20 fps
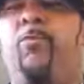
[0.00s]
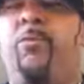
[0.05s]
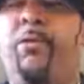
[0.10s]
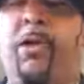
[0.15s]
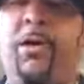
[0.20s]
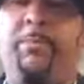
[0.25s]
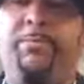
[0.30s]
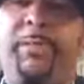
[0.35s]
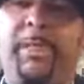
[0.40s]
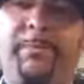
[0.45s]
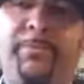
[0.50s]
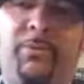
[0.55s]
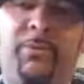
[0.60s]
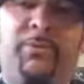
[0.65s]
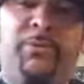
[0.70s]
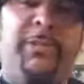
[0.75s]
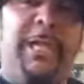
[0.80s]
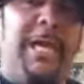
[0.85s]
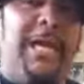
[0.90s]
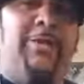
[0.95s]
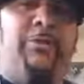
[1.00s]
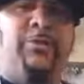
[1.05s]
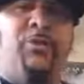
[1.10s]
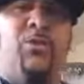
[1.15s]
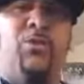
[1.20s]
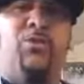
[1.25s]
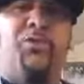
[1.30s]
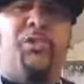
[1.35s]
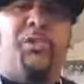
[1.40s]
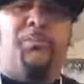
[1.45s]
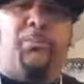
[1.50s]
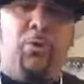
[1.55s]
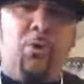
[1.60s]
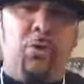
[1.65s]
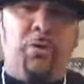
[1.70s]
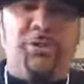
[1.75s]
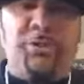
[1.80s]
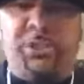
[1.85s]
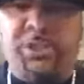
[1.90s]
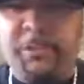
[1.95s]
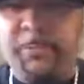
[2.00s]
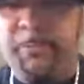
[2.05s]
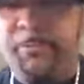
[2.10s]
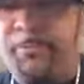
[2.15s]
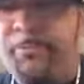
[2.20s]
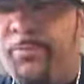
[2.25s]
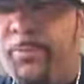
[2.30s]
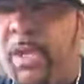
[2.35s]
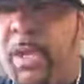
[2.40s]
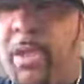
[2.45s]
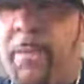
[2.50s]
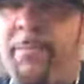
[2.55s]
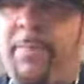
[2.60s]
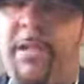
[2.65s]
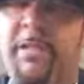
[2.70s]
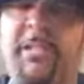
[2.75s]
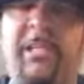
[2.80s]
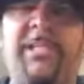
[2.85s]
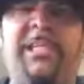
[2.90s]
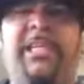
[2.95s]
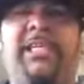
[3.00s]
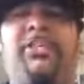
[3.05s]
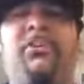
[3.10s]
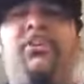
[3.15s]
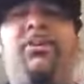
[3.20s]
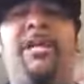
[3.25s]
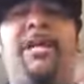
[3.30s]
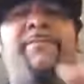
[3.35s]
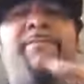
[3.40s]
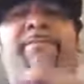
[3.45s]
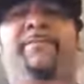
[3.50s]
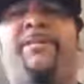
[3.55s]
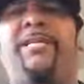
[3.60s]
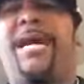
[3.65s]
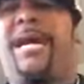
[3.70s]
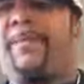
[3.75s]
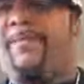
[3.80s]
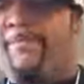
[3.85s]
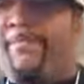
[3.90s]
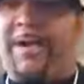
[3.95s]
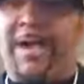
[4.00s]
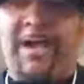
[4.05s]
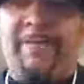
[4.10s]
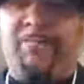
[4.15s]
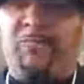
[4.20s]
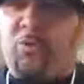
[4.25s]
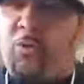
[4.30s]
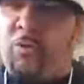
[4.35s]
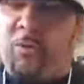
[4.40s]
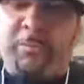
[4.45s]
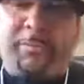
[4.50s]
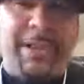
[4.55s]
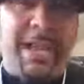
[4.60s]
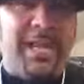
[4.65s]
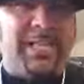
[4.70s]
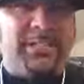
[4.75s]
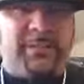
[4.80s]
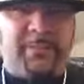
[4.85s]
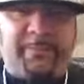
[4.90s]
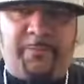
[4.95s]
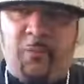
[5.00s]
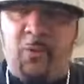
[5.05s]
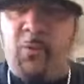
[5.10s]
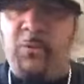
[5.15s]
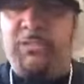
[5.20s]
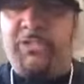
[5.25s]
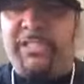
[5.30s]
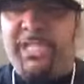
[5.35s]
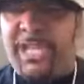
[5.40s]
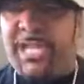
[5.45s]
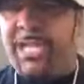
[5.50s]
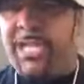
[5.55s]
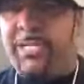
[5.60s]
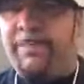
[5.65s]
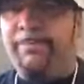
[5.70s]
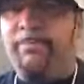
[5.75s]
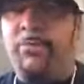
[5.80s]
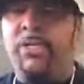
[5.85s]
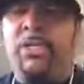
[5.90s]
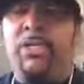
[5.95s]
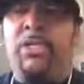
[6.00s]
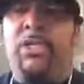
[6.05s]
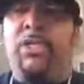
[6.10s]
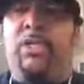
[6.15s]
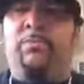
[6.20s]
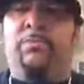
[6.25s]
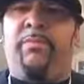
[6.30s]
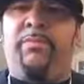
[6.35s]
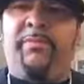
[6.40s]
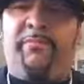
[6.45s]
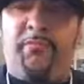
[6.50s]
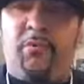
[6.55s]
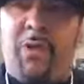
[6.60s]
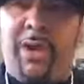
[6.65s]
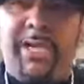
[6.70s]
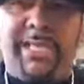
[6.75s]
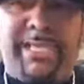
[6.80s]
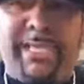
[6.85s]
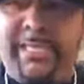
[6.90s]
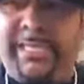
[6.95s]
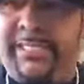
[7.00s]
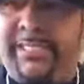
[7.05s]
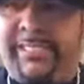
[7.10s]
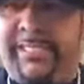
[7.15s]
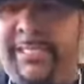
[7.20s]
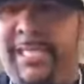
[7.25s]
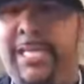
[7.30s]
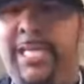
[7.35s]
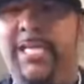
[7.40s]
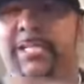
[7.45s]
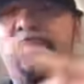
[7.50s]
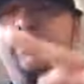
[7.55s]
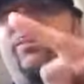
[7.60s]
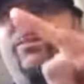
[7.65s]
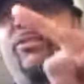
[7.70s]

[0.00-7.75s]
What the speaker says: What up, peoples? Al York Sports. About to kick y'all that top five quarterbacks of all time. But before I get into that,